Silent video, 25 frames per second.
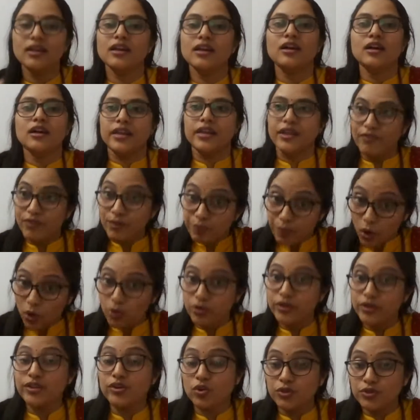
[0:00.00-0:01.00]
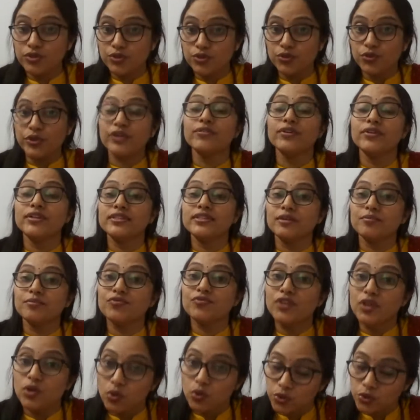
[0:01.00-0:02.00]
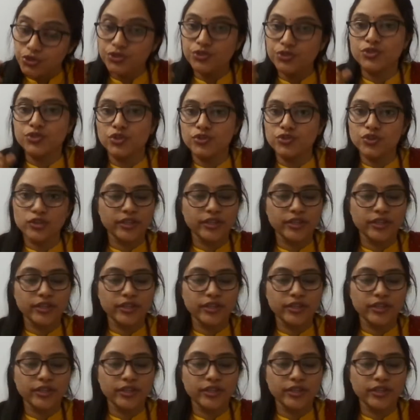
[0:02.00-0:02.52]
even powder also, even some of the lotions also,